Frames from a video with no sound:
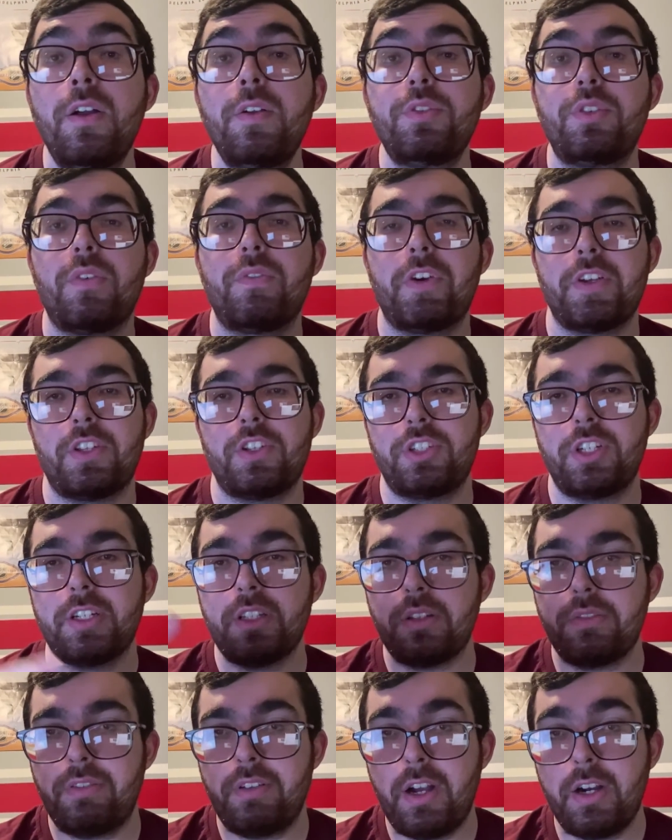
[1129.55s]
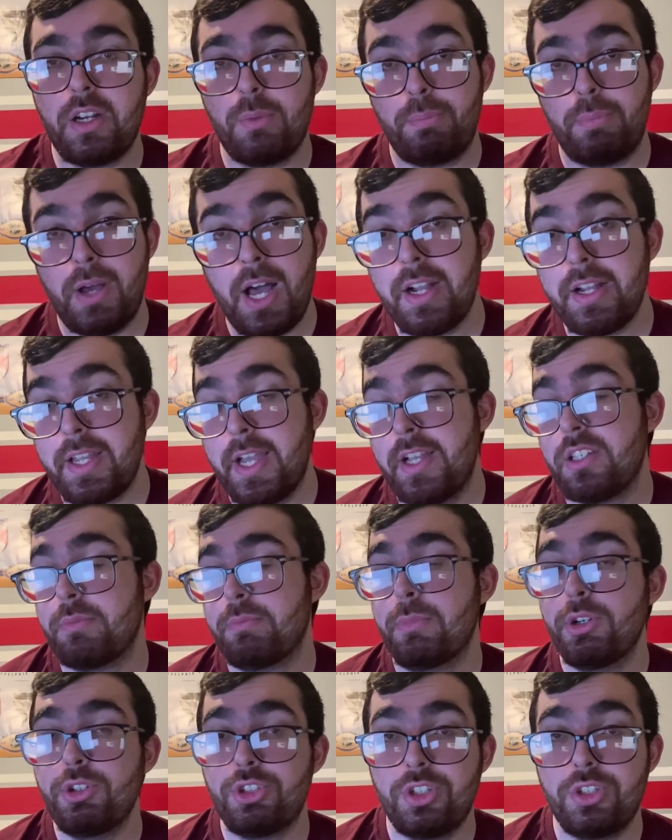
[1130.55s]
Don't forget to check out the Flyer Podcast
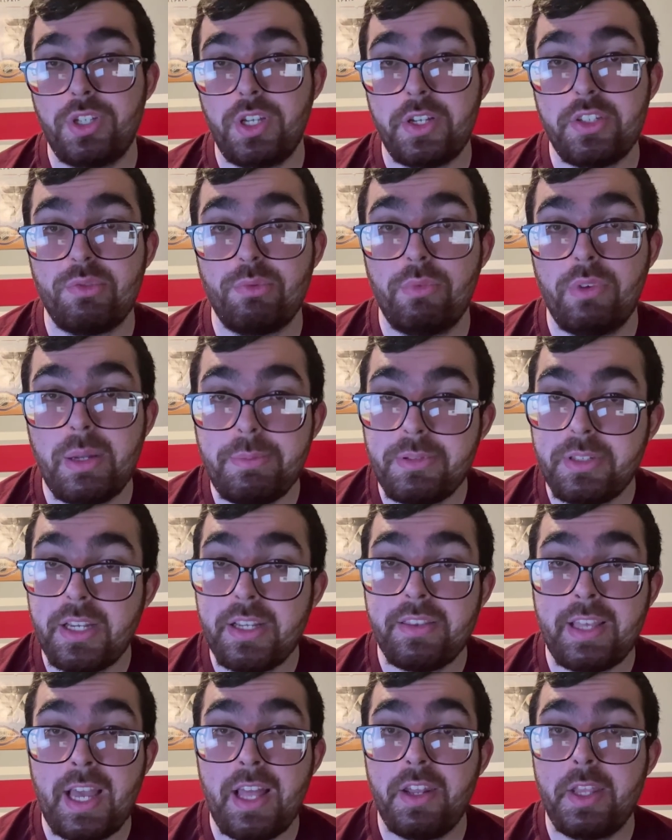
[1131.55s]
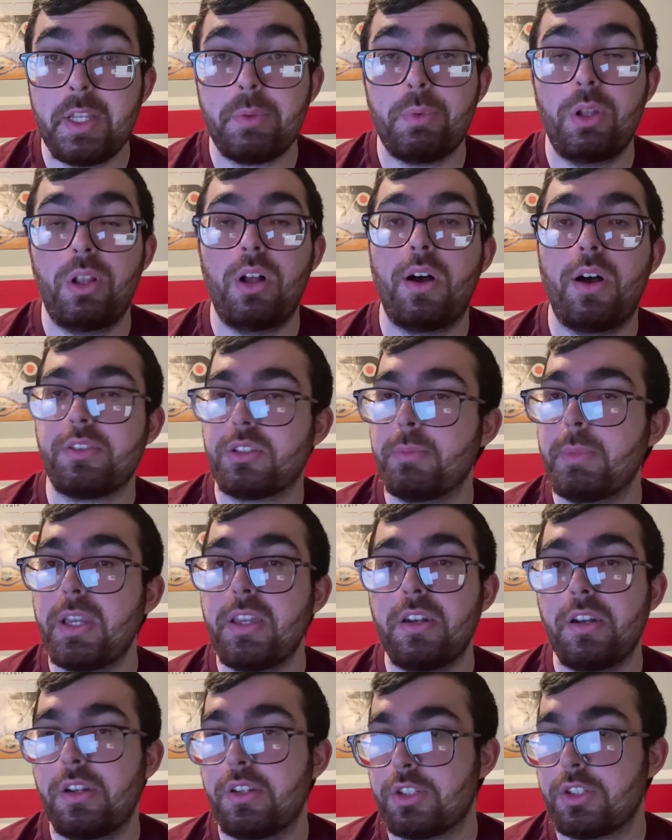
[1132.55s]
merchandise website. That link will also be
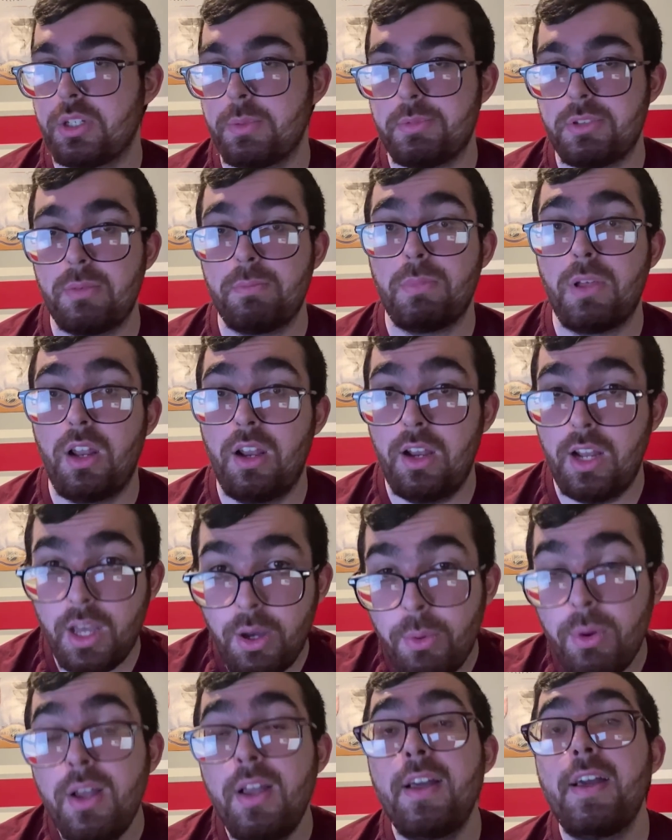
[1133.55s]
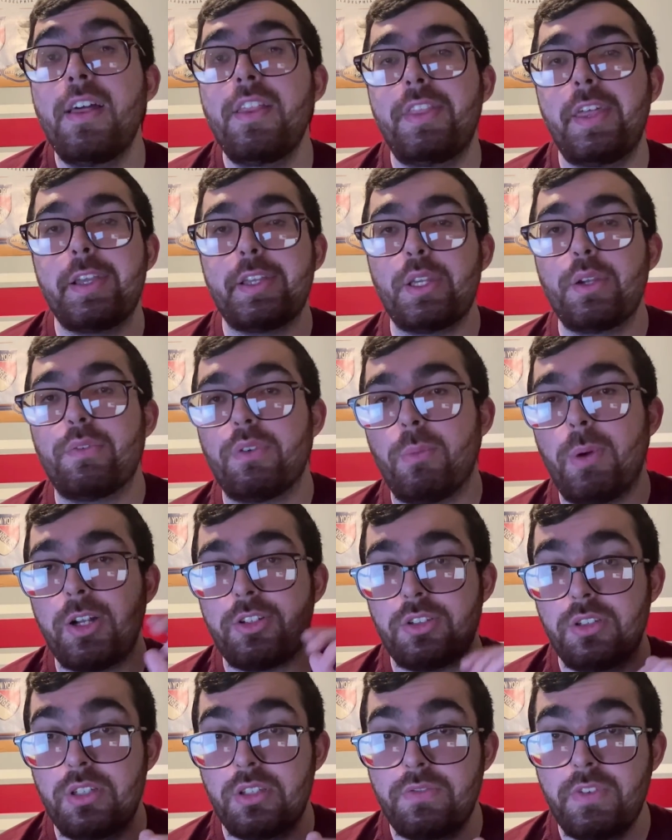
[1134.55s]
in the description below. Thank you for
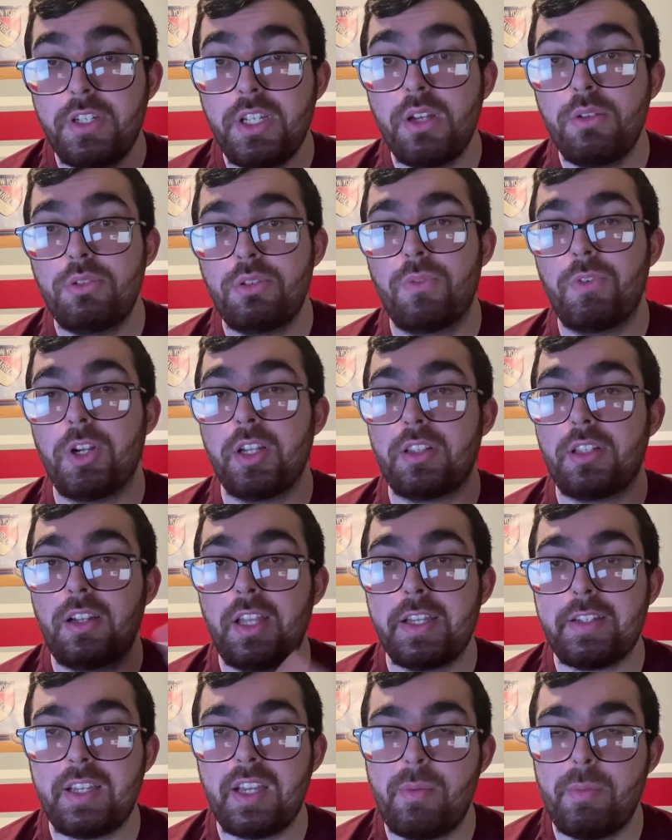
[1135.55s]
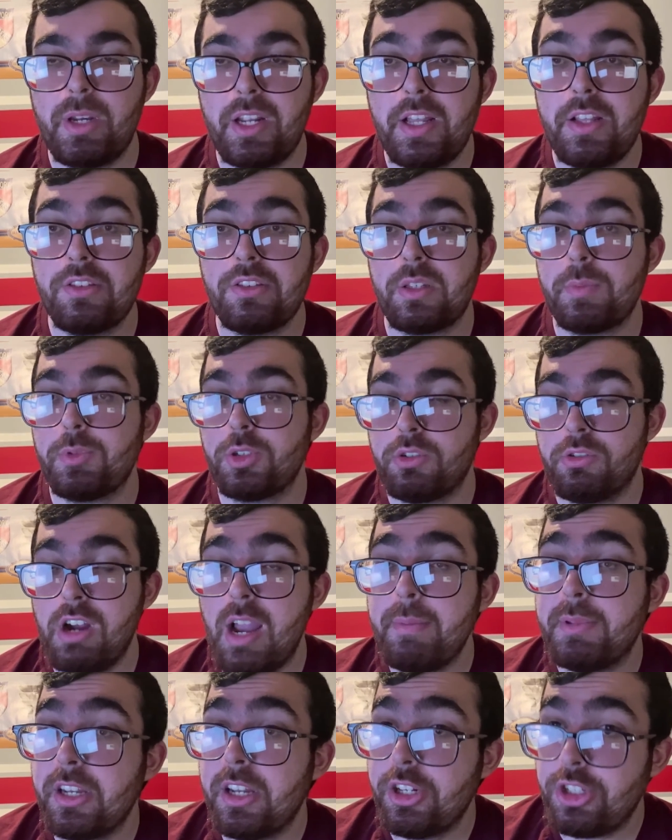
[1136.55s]
watching this video. Don't forget to like, comment, and
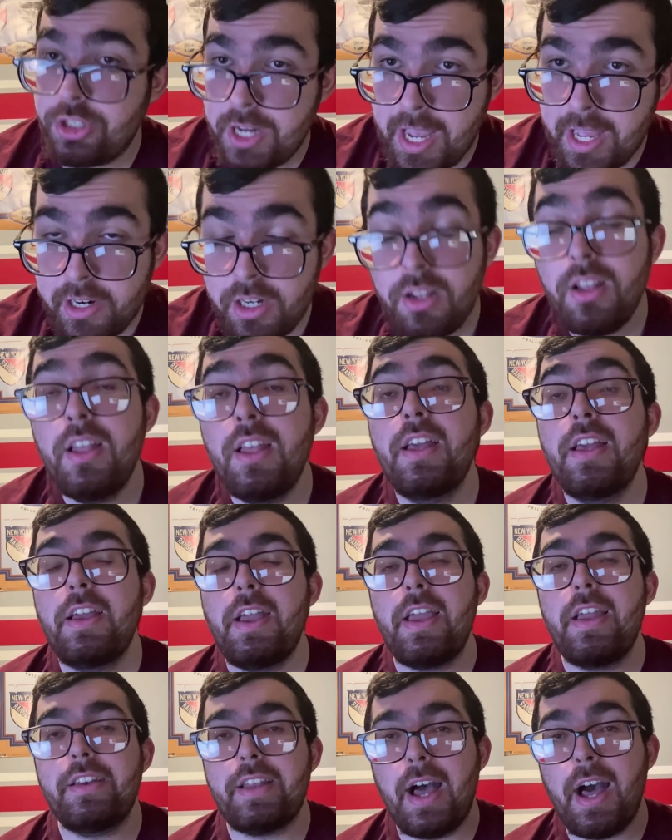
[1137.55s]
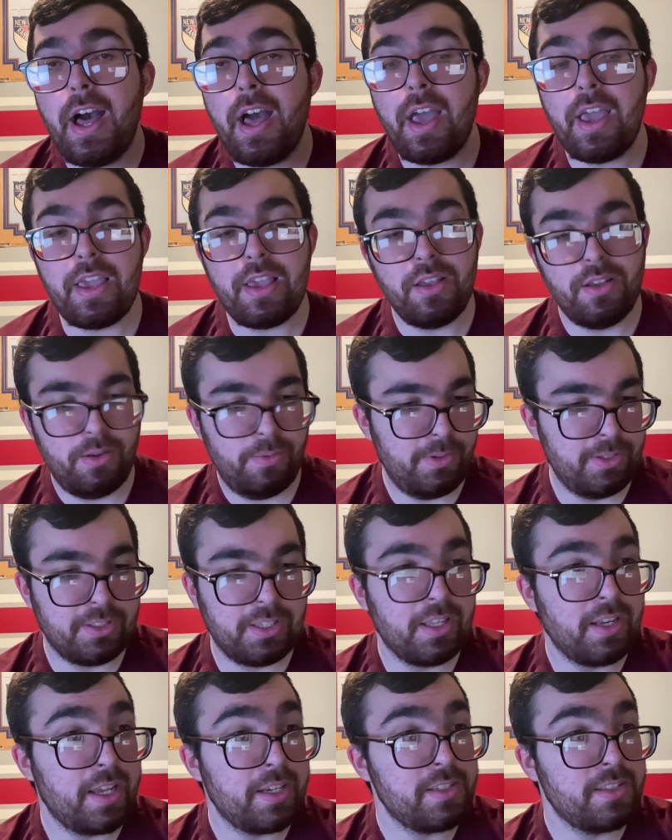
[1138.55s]
subscribe to the channel. And I will see
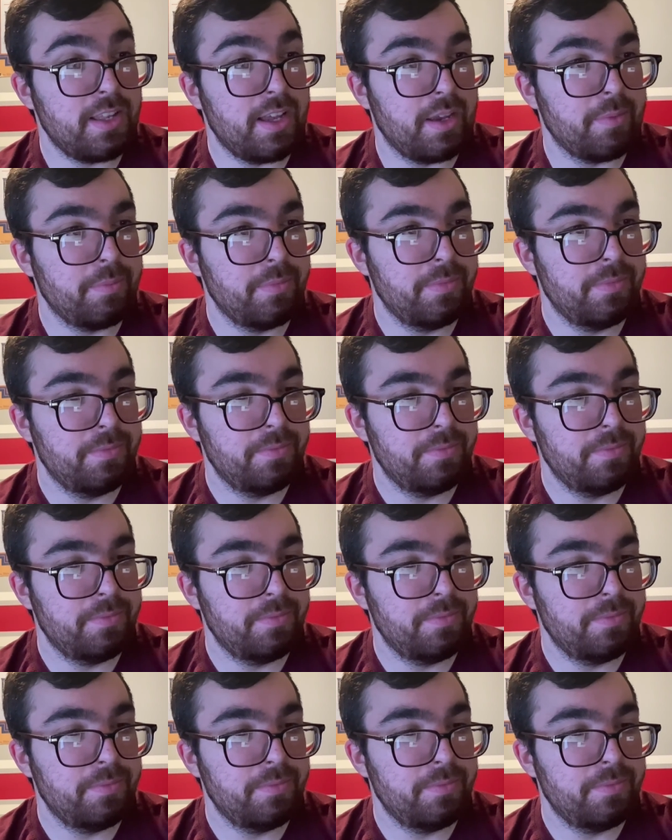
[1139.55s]
you next time.